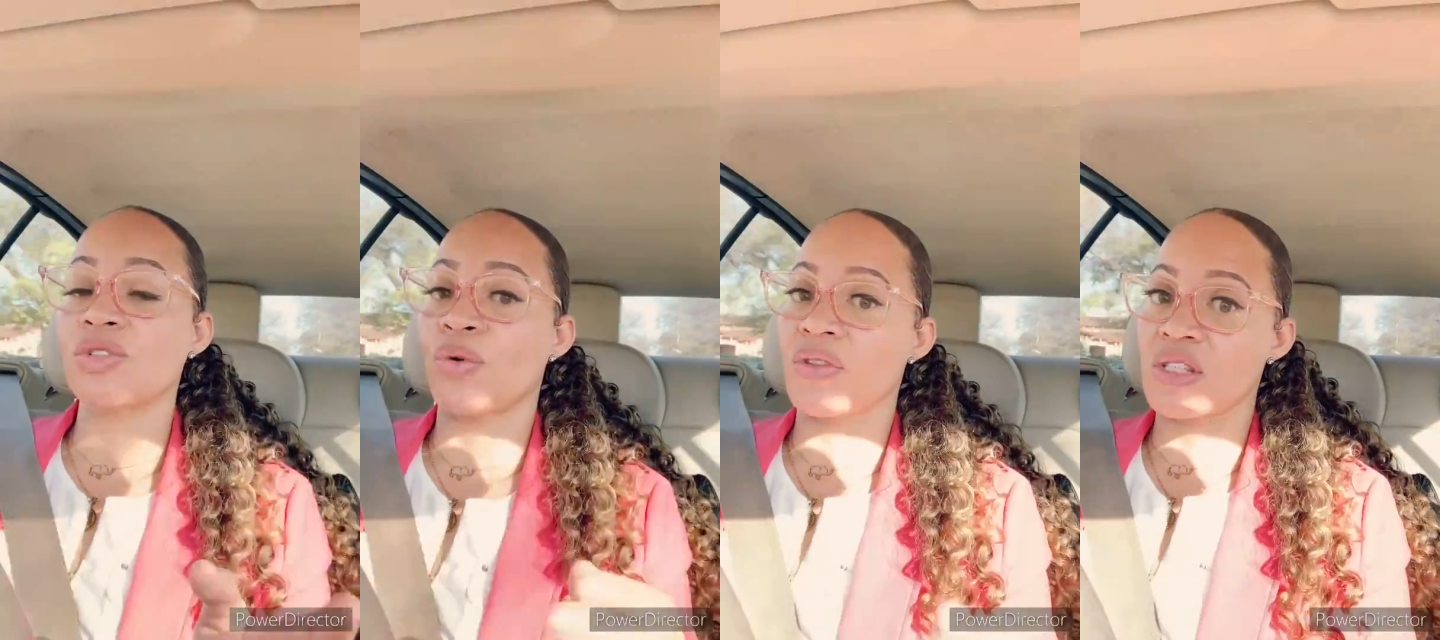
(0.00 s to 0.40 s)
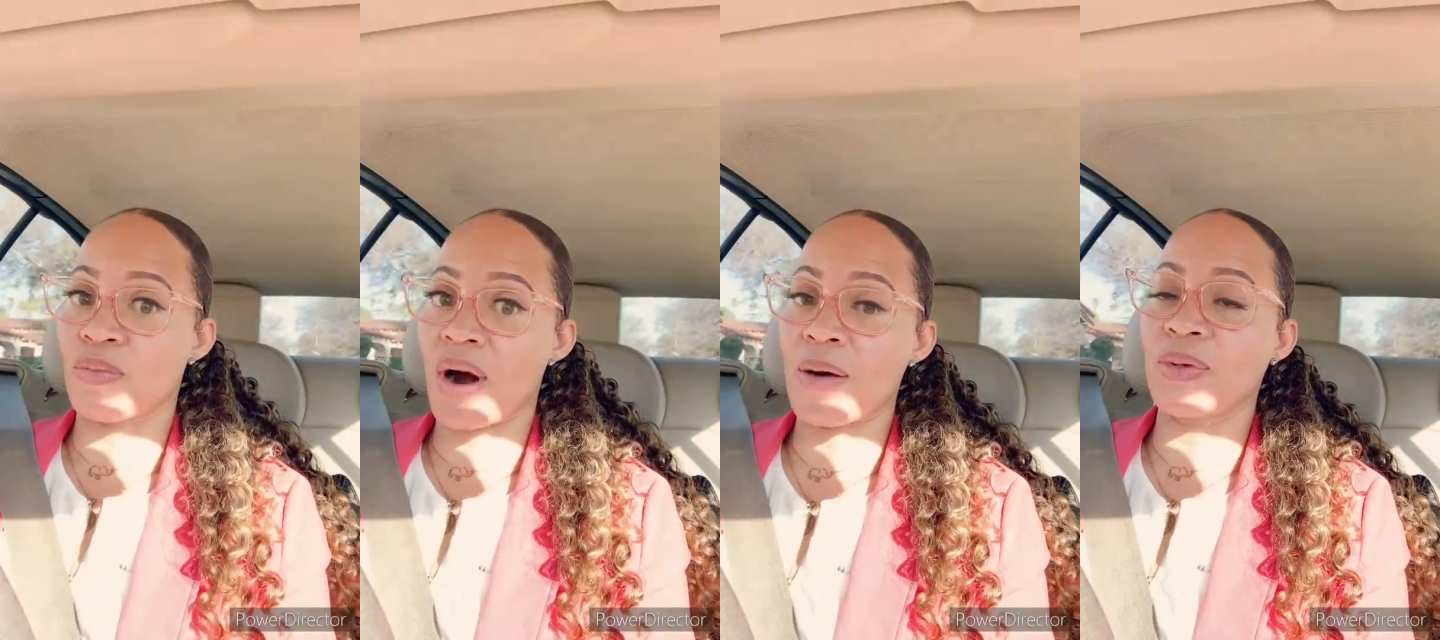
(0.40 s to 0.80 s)
for this
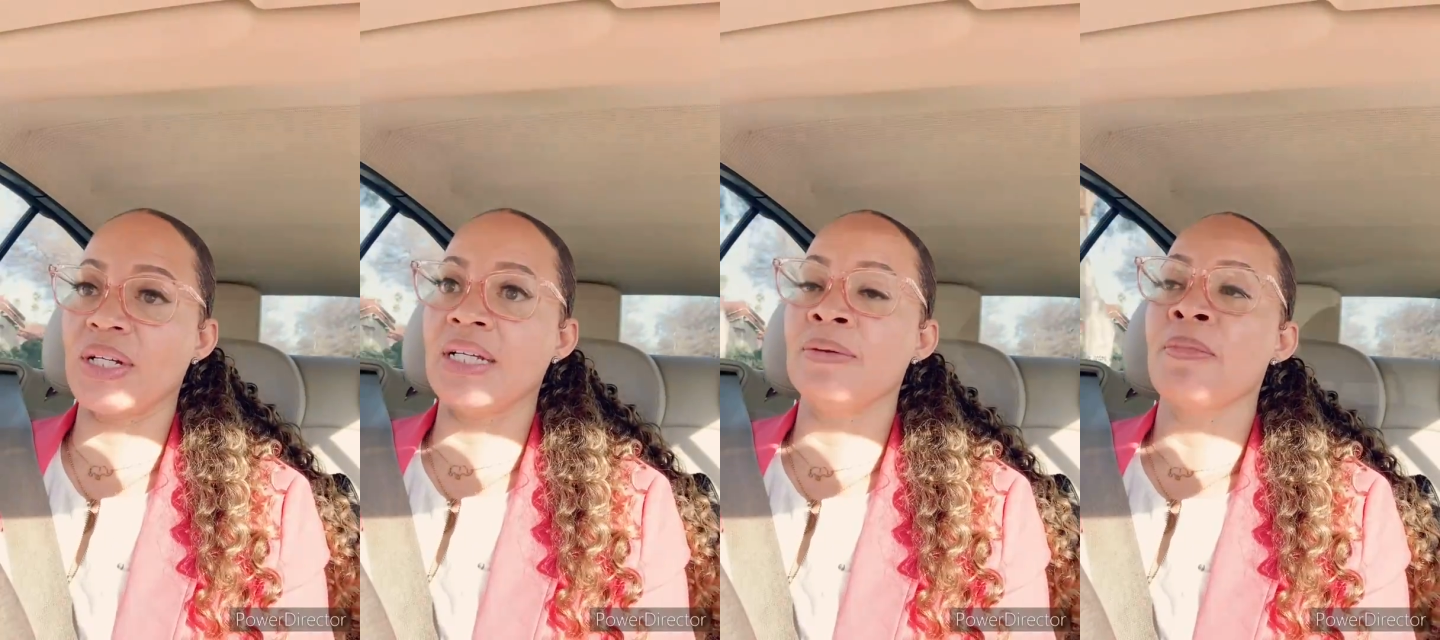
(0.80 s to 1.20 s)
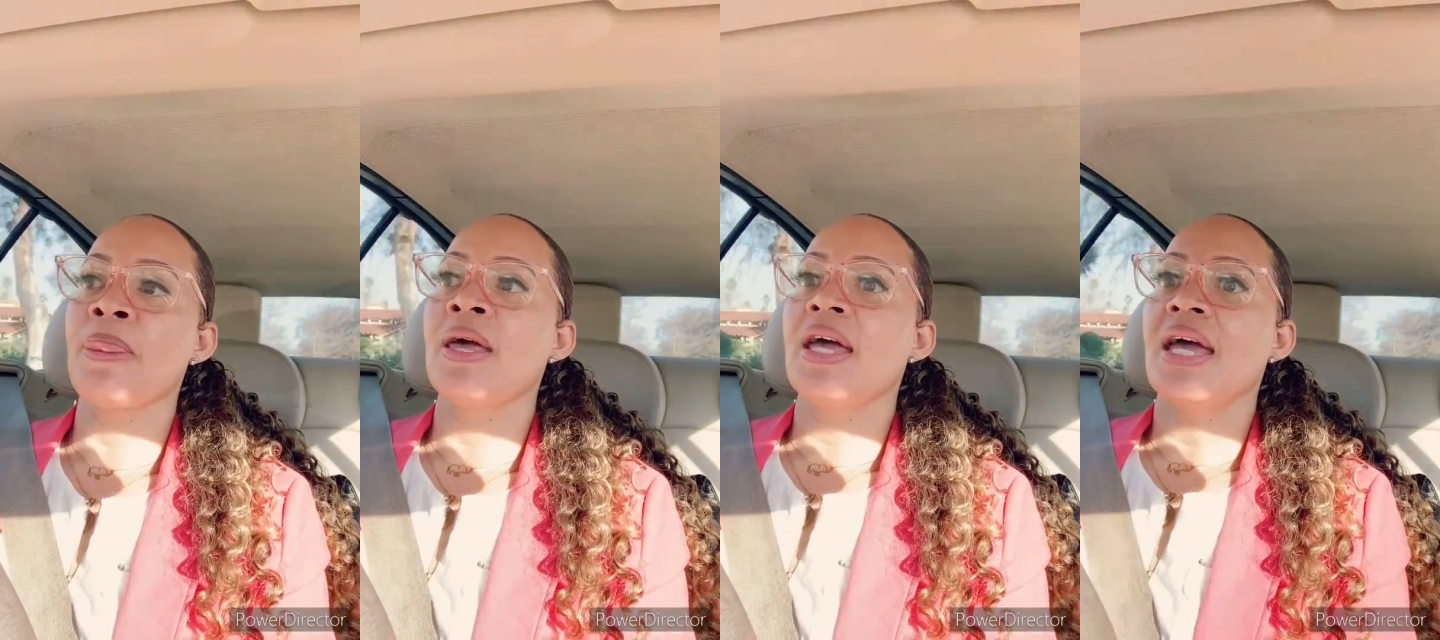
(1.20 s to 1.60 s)
property,
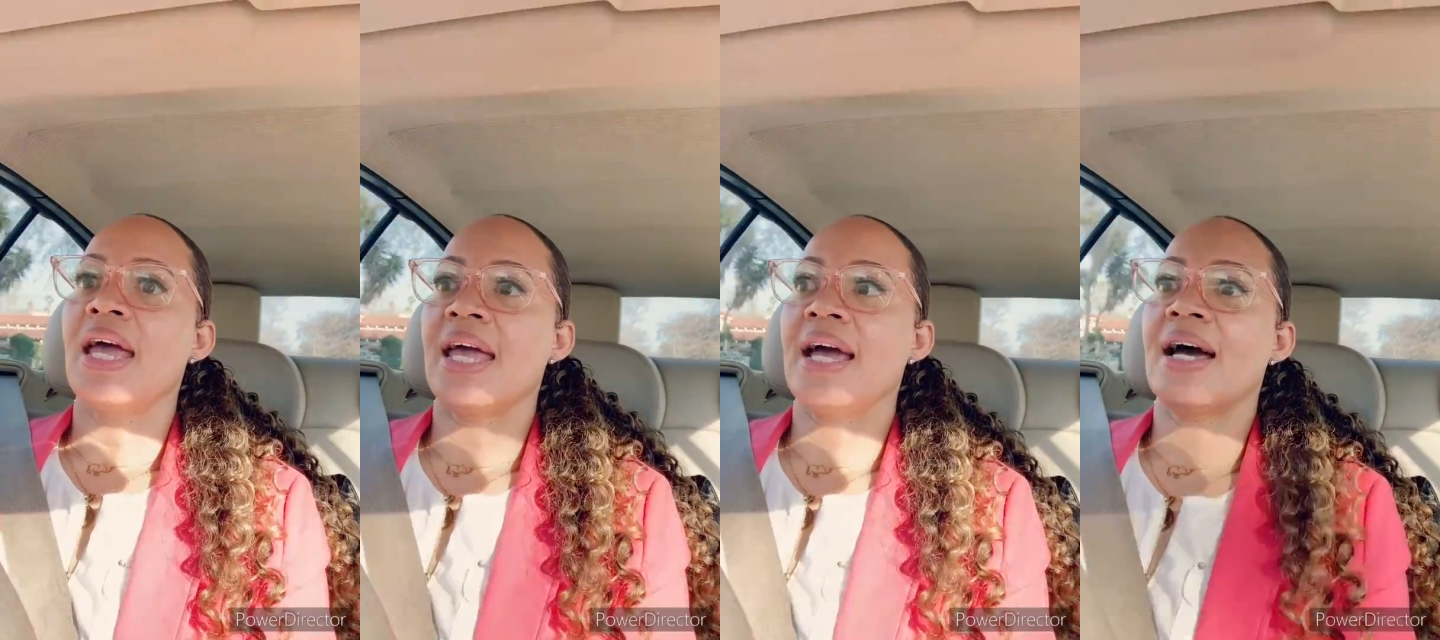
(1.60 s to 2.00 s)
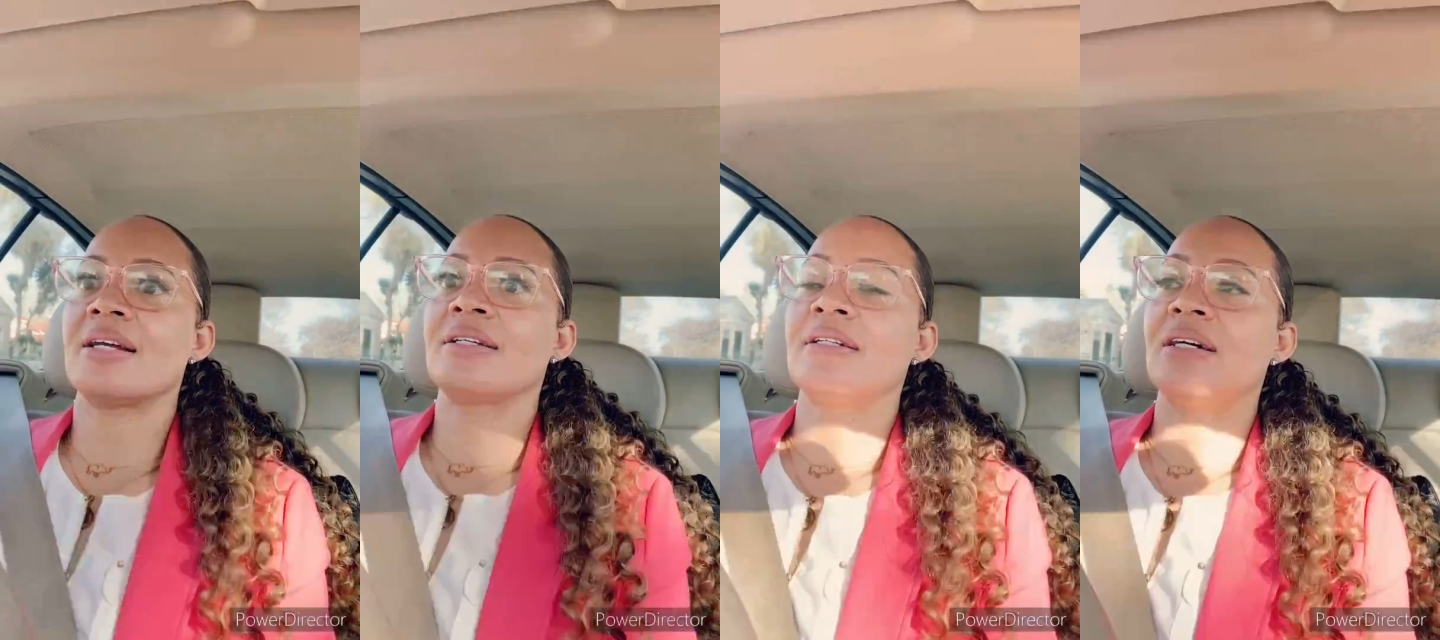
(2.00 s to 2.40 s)

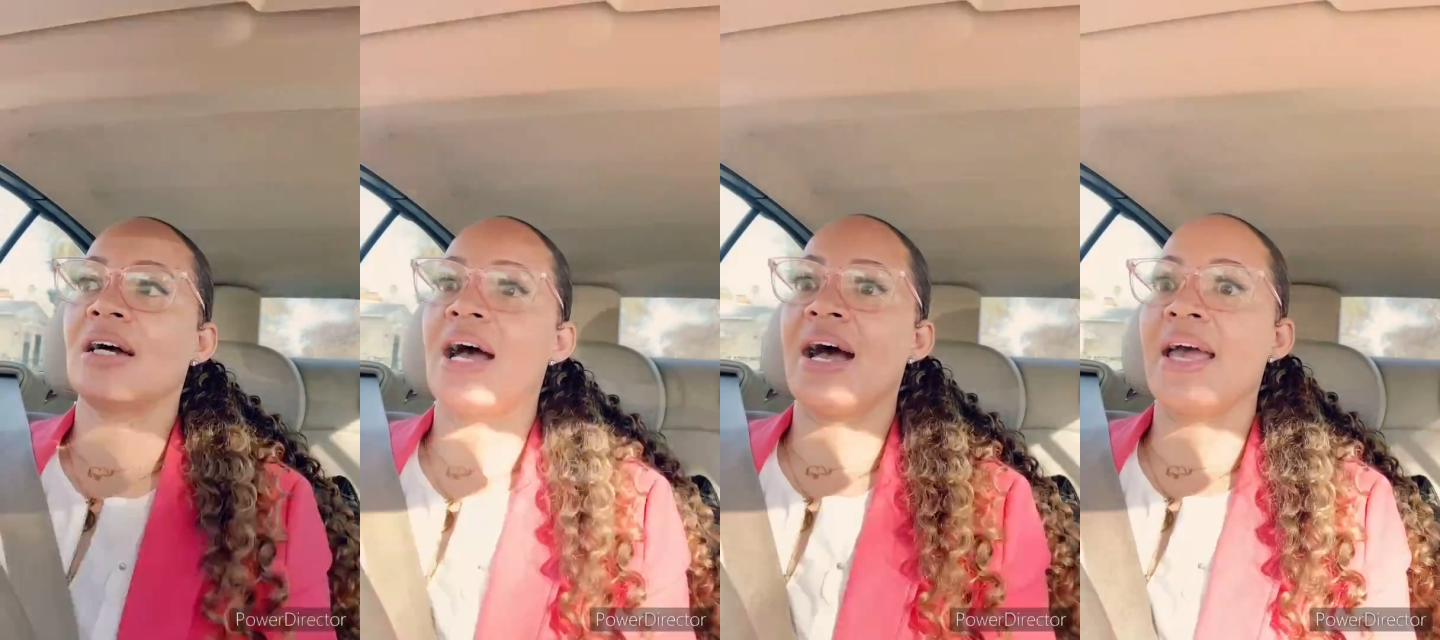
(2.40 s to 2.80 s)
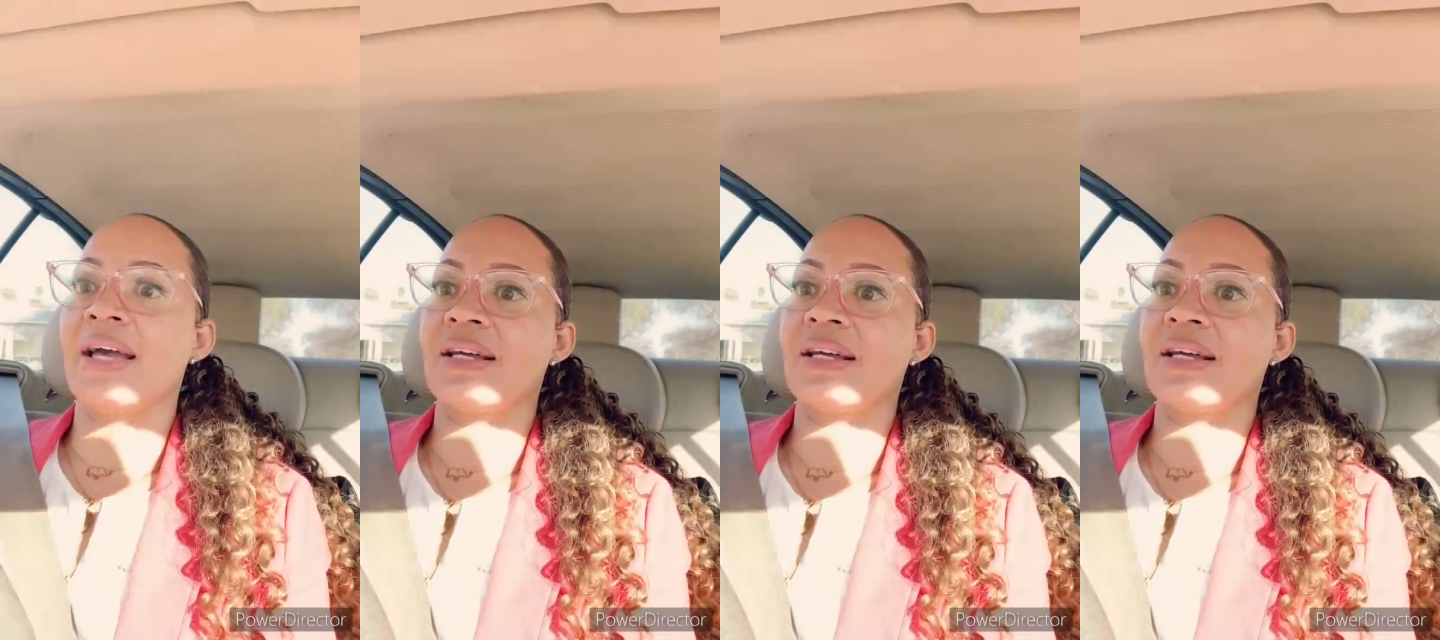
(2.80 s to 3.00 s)
and I